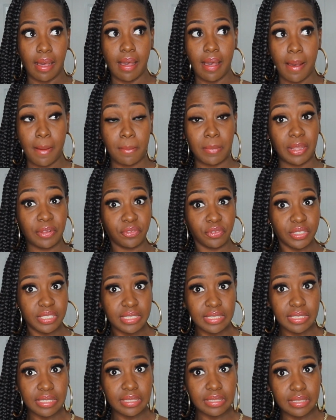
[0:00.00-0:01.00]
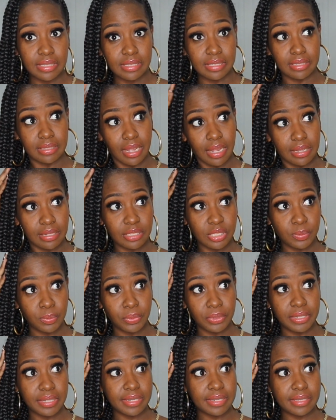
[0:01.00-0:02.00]
Um, my friend did these knotless
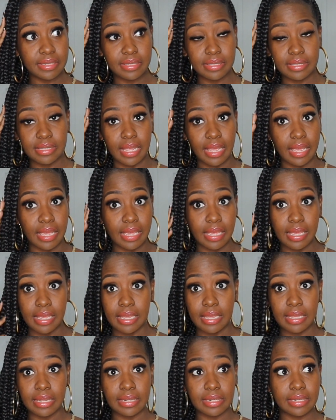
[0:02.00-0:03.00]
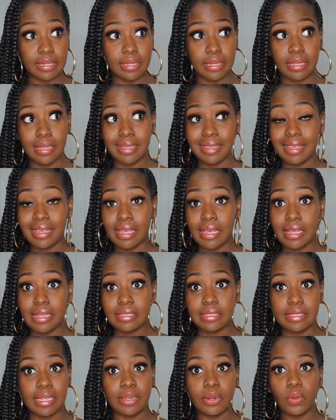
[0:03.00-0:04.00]
braids and
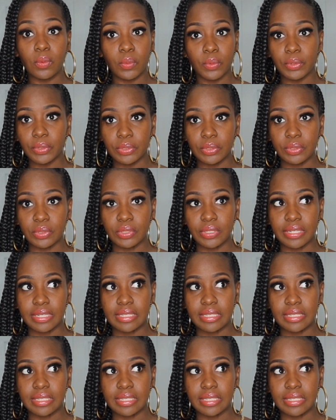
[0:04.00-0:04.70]
they don't hurt.